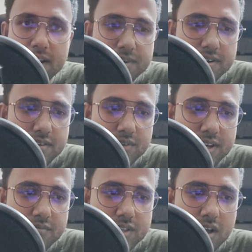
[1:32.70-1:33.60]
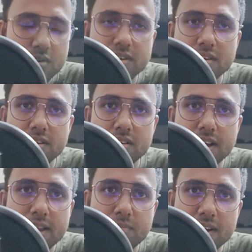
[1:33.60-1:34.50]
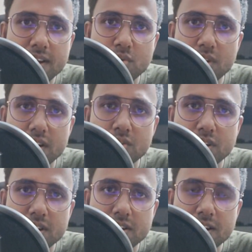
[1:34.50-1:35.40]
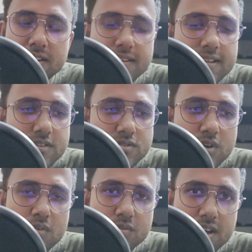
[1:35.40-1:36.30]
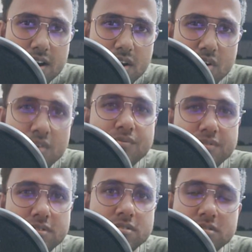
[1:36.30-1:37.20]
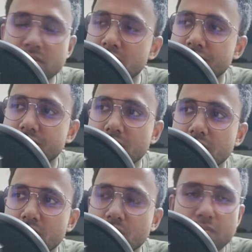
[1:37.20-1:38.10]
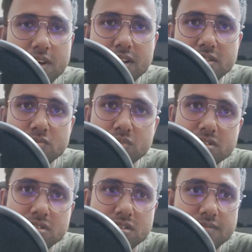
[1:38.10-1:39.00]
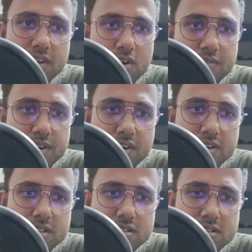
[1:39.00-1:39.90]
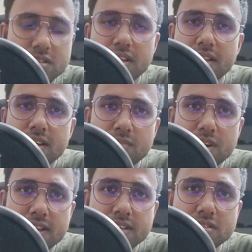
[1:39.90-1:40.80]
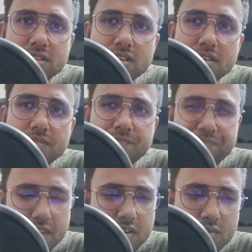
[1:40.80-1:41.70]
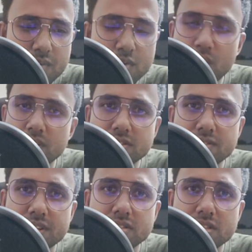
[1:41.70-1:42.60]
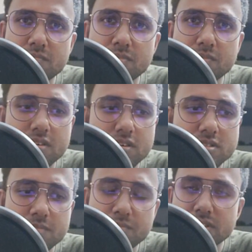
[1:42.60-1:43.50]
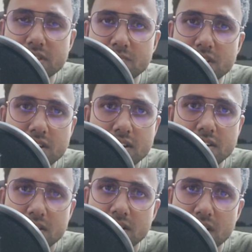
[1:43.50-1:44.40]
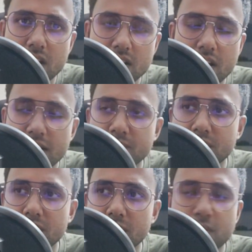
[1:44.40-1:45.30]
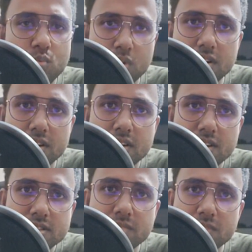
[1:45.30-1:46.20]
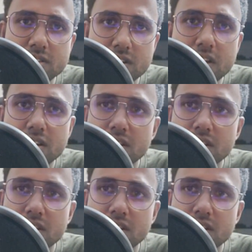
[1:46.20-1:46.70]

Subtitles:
in a way without any plugin to connect to the internet. So now there are a lot of like plugins which give a lot of advantages, but I see Webflow is a very simple, seamless, and has been able to work seamlessly